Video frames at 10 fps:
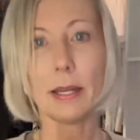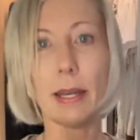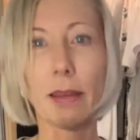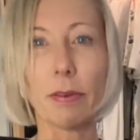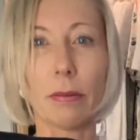
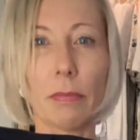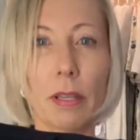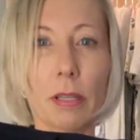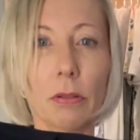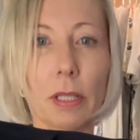navy. I
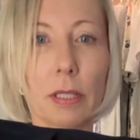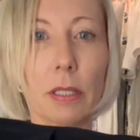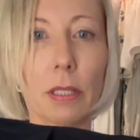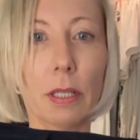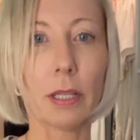think you can
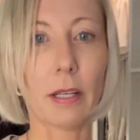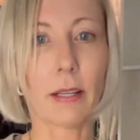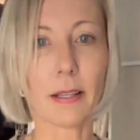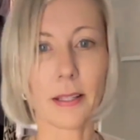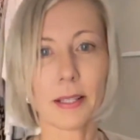see the
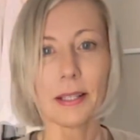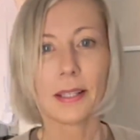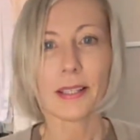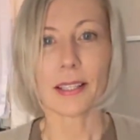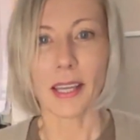color.
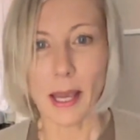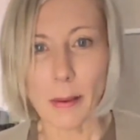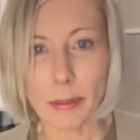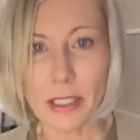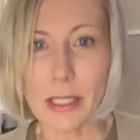Yeah,
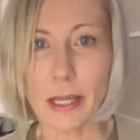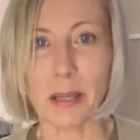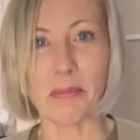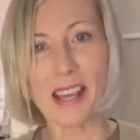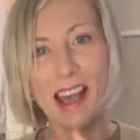bleached
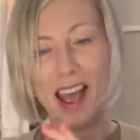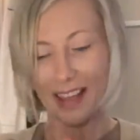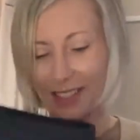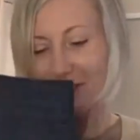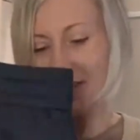denim.
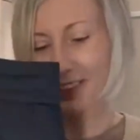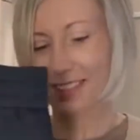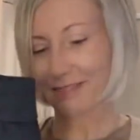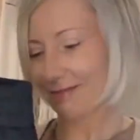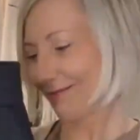Yeah, totally.